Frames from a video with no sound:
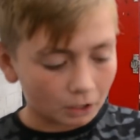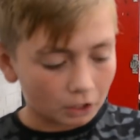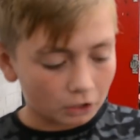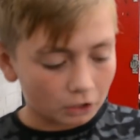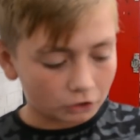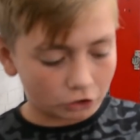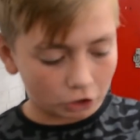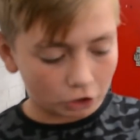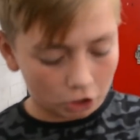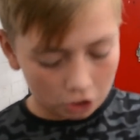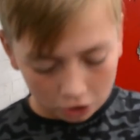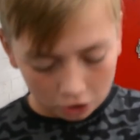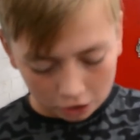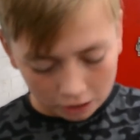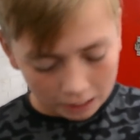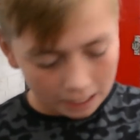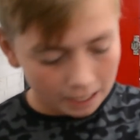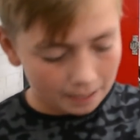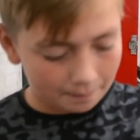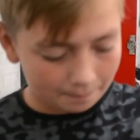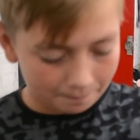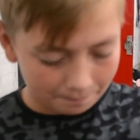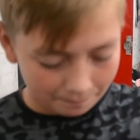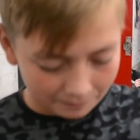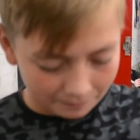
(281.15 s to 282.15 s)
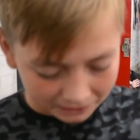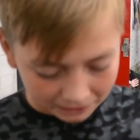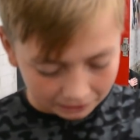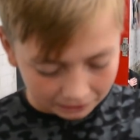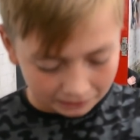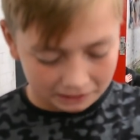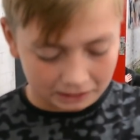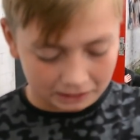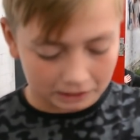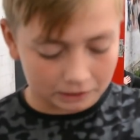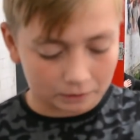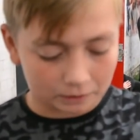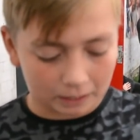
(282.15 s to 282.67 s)
So um, this,
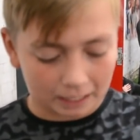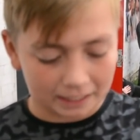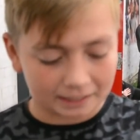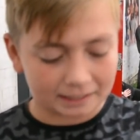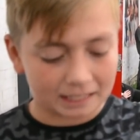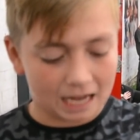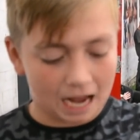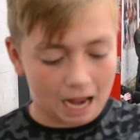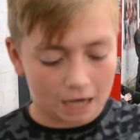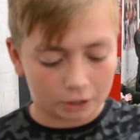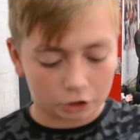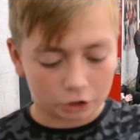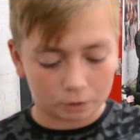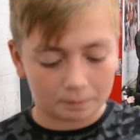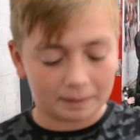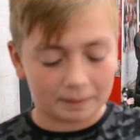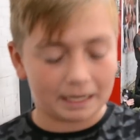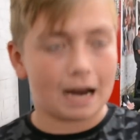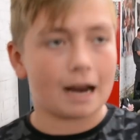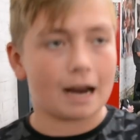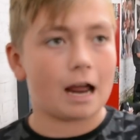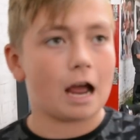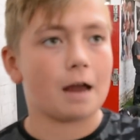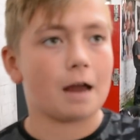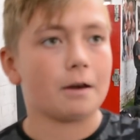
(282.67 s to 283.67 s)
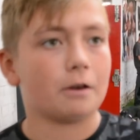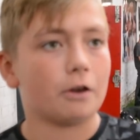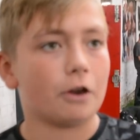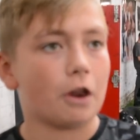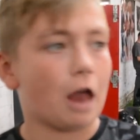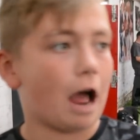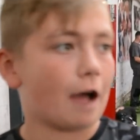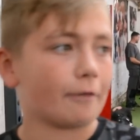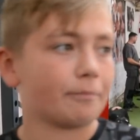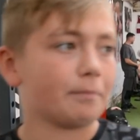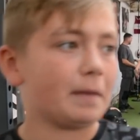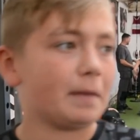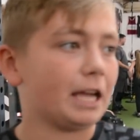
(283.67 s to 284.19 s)
this is where I start coming out, and
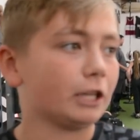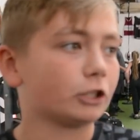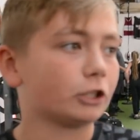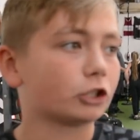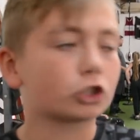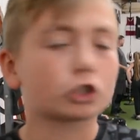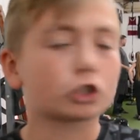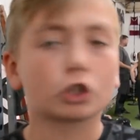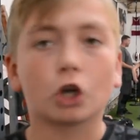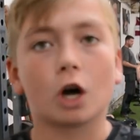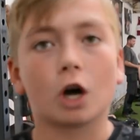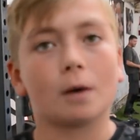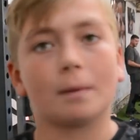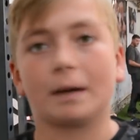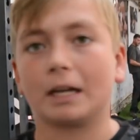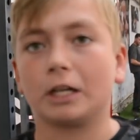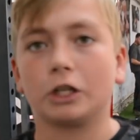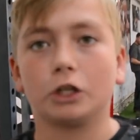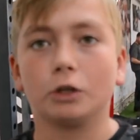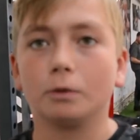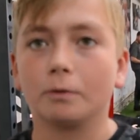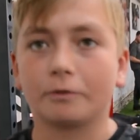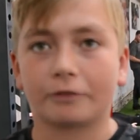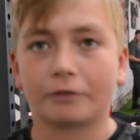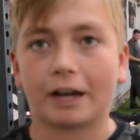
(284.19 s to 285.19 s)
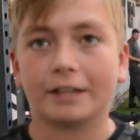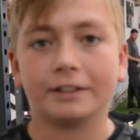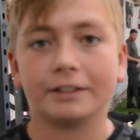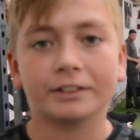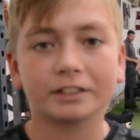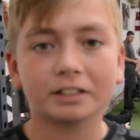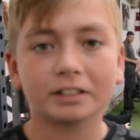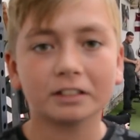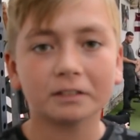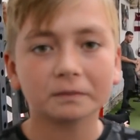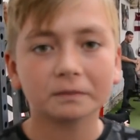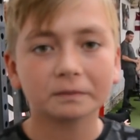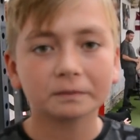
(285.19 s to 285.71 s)
I've made so many new friends.